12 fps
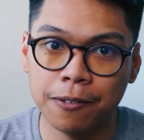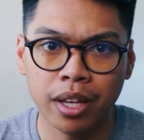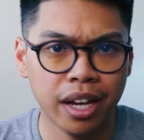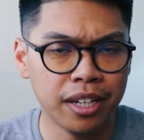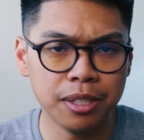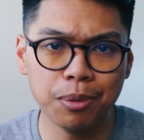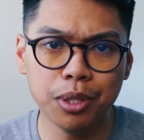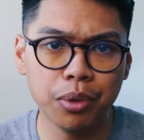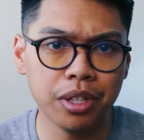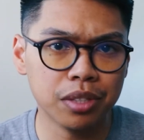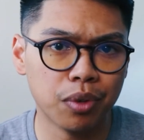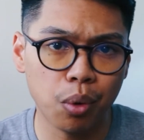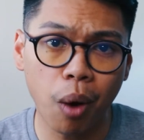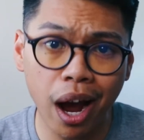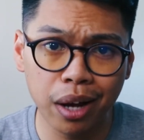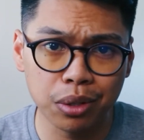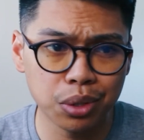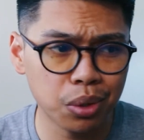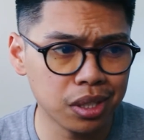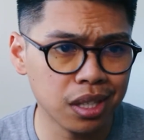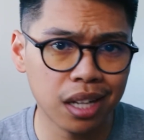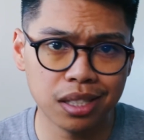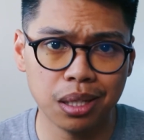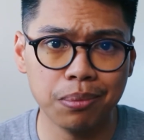And he's been doing this for a while, so it's
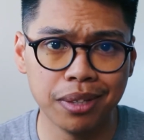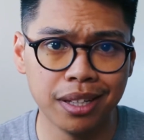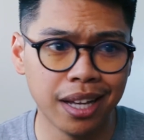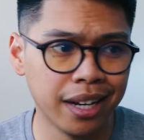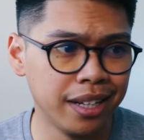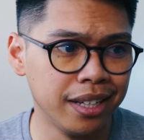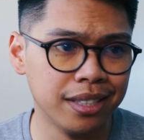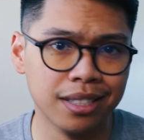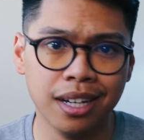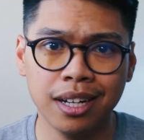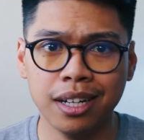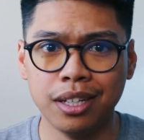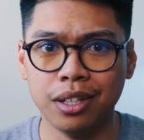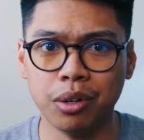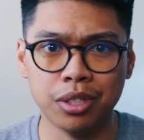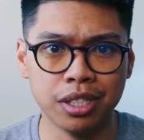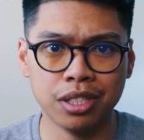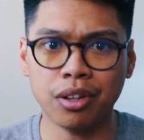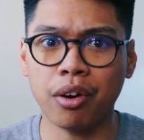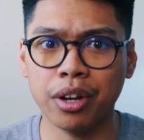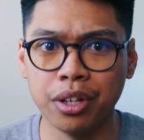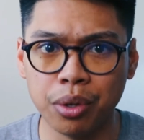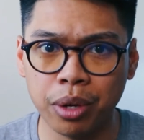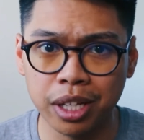not something that he's, you know, just
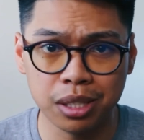started doing.